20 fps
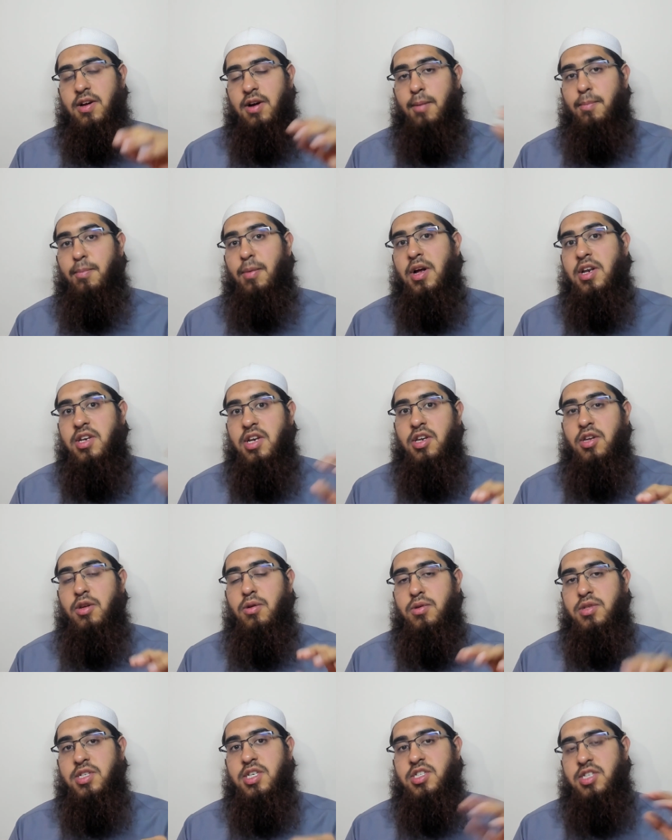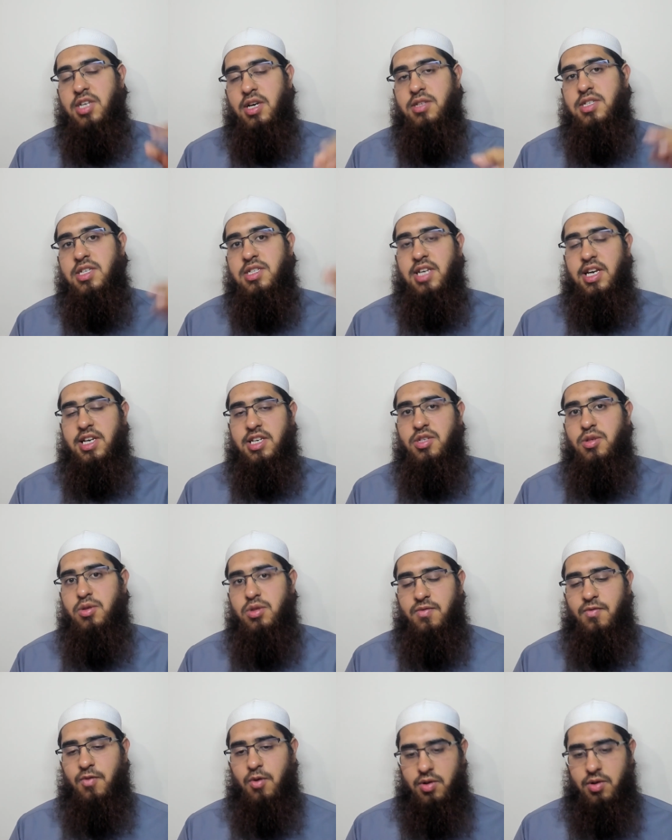abundant usage tells us that it's
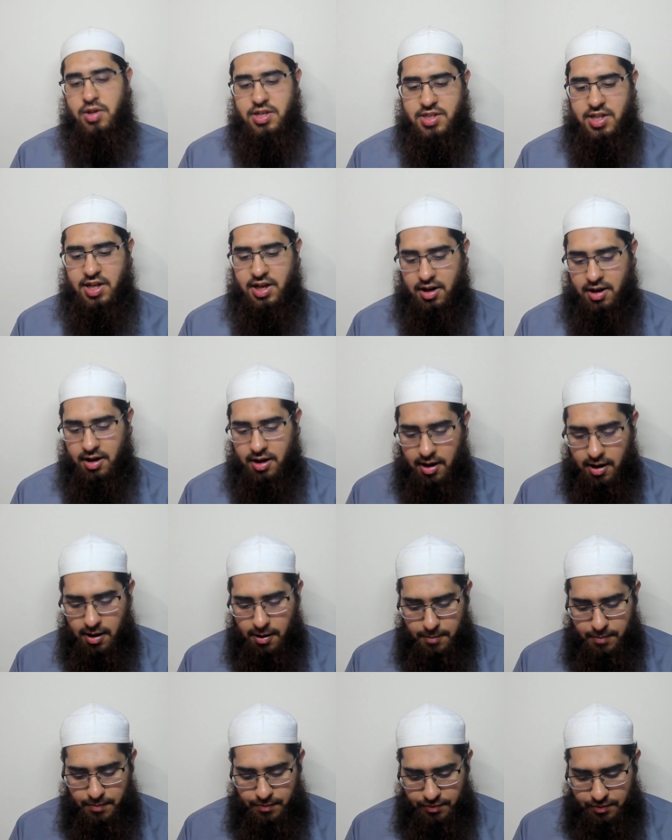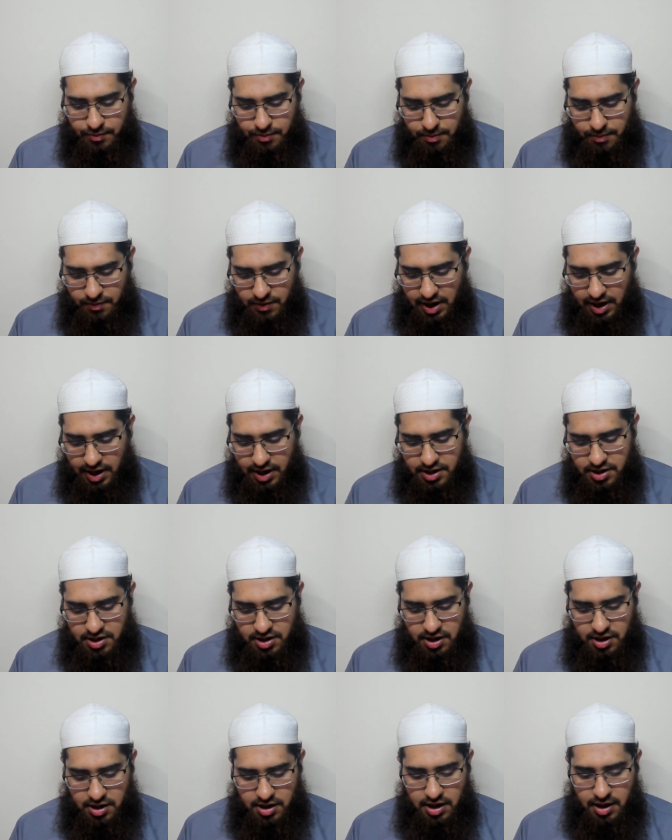used for this thing.
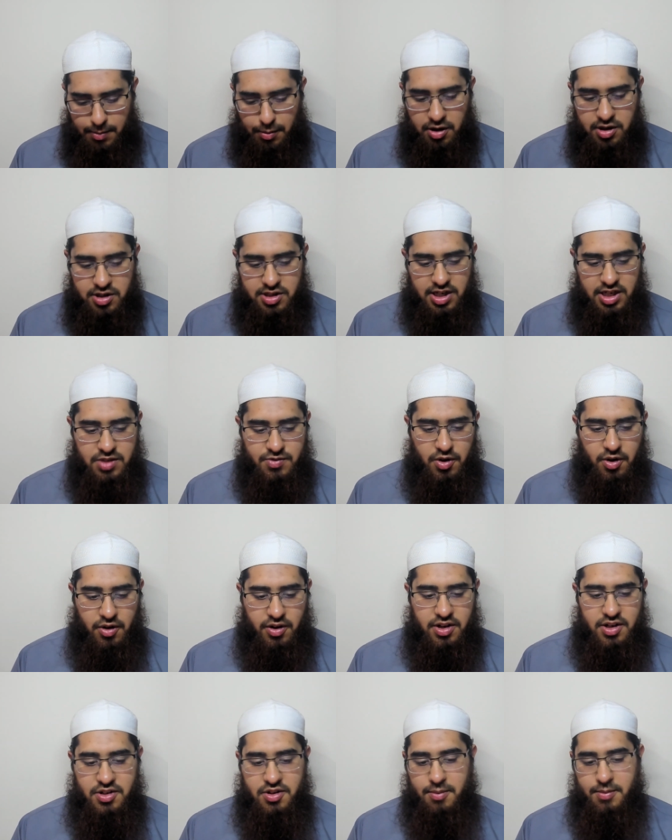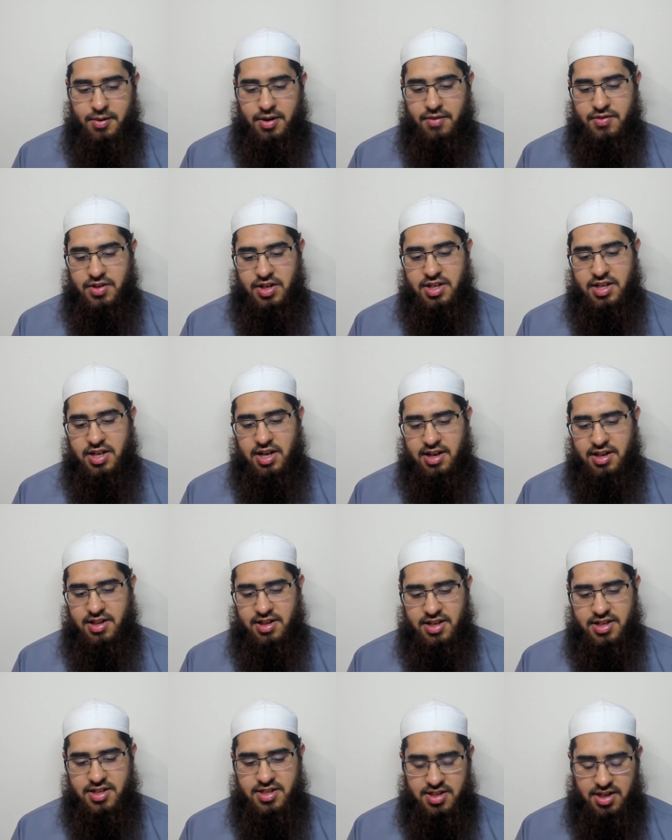And I apologize for going into a bit of detail
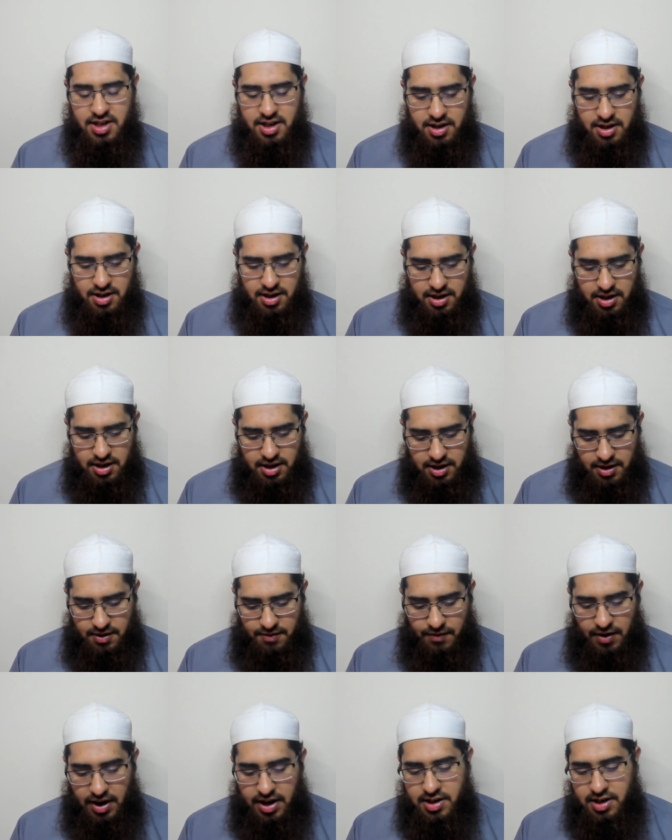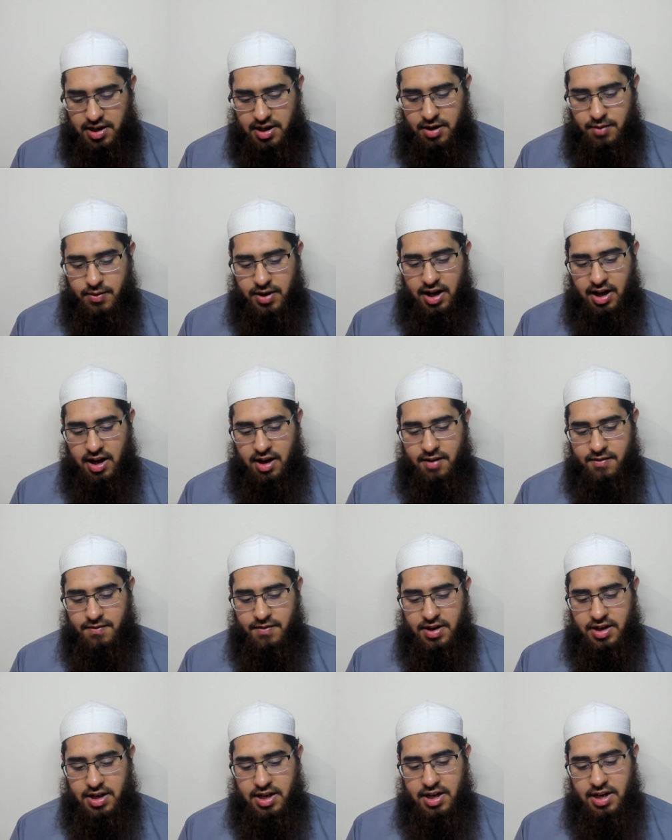in this. Finally, we
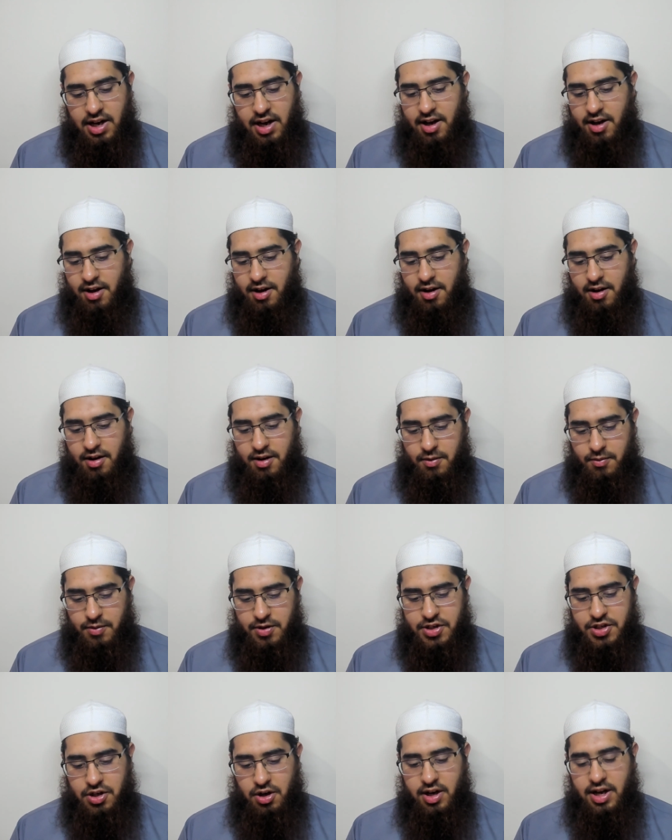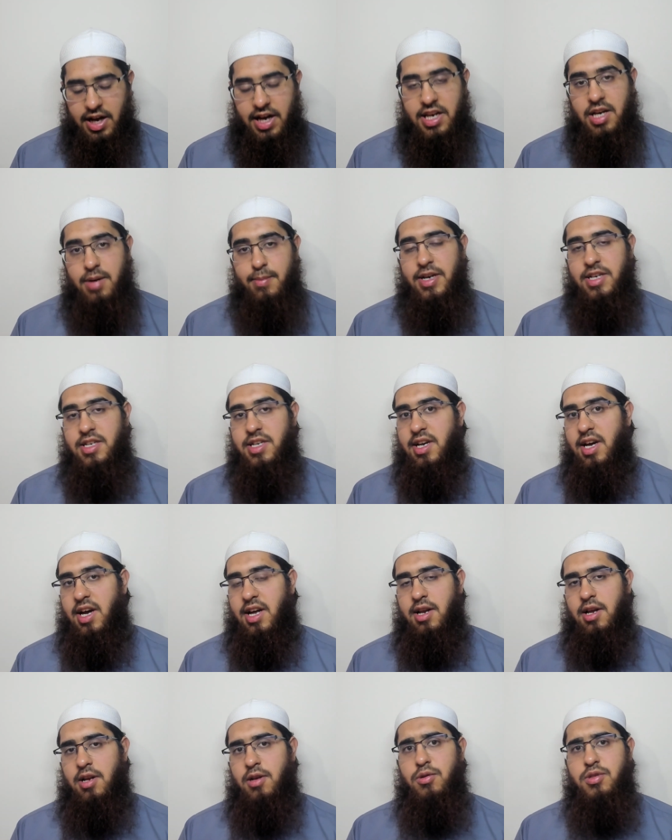have kinaya, which are enigmatic
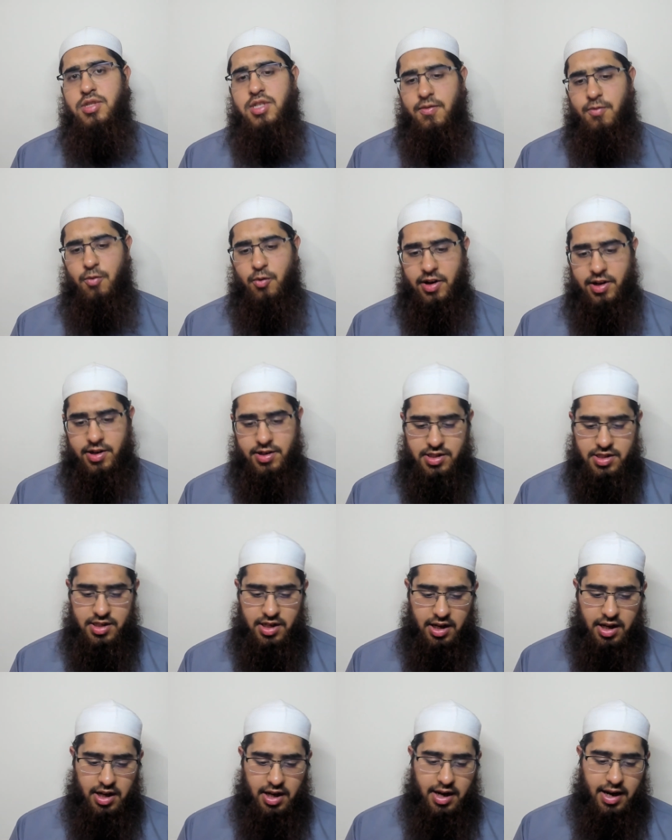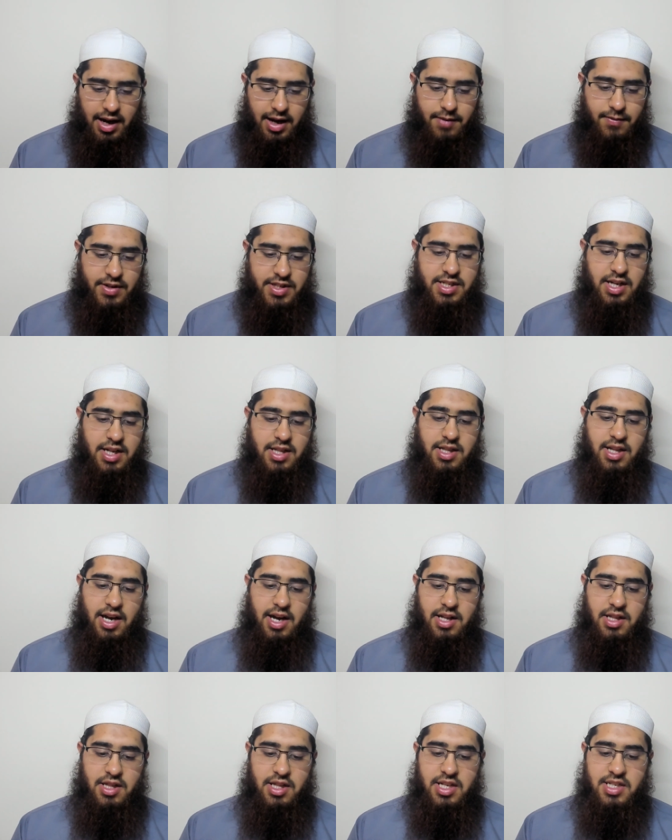and elusive words, and we said
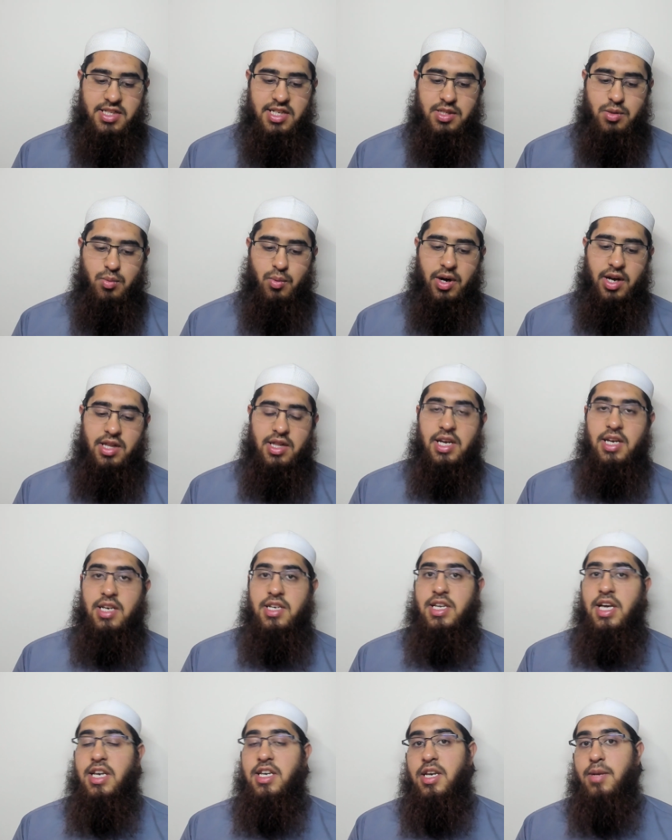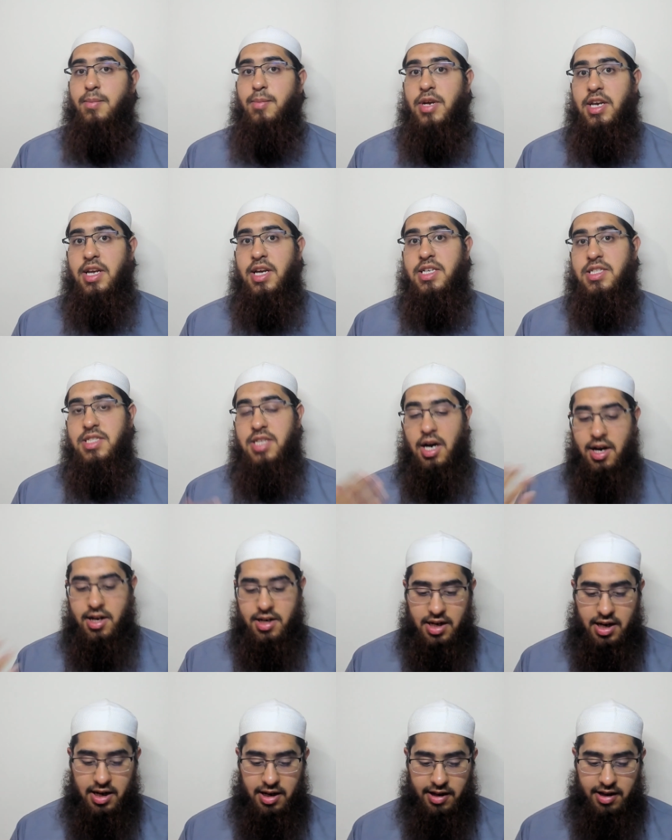that this is where the intended meaning is
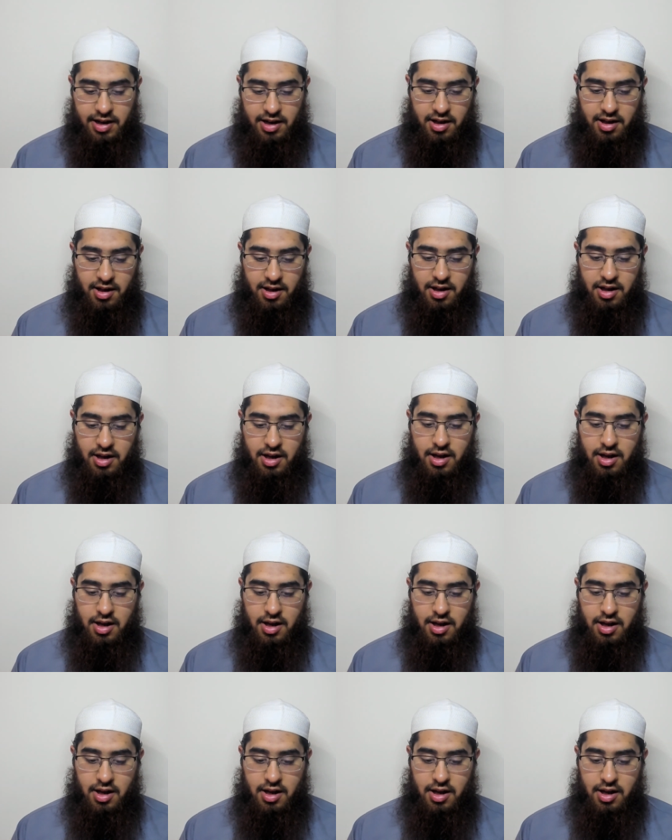unclear